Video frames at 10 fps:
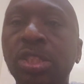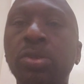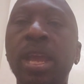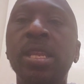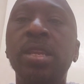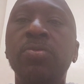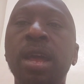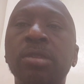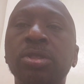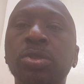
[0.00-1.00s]
training
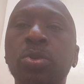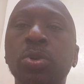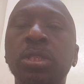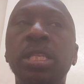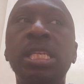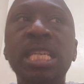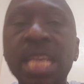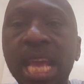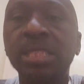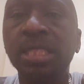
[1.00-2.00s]
ground sorted.
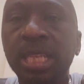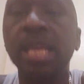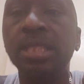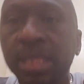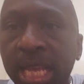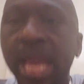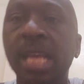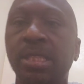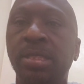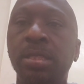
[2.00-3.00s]
Yes, yes,
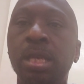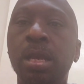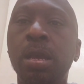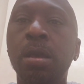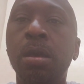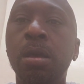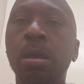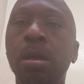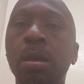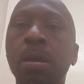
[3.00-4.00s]
yes.
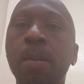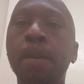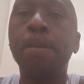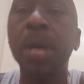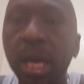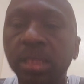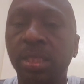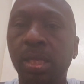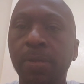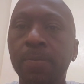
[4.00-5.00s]

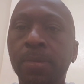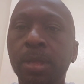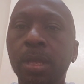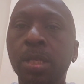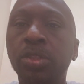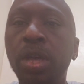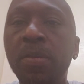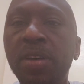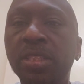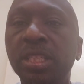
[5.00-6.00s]
But some
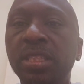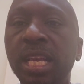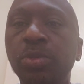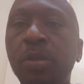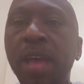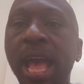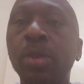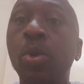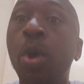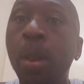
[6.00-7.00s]
of our success we've
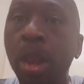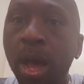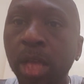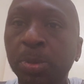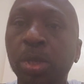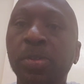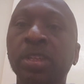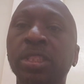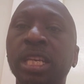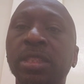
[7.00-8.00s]
had, or a large majority of
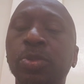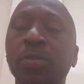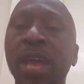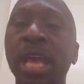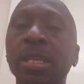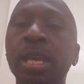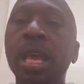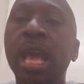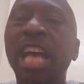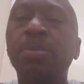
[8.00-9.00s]
our success we've had,
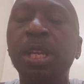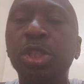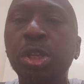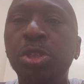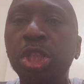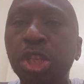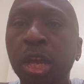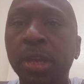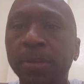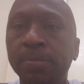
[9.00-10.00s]
has been due to
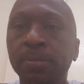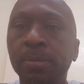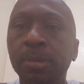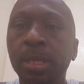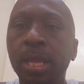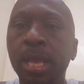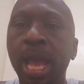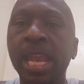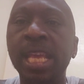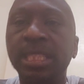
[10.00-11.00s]
Jurgen
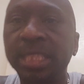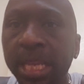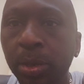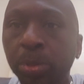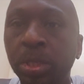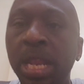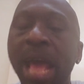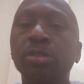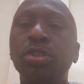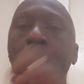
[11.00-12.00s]
and his skills and how to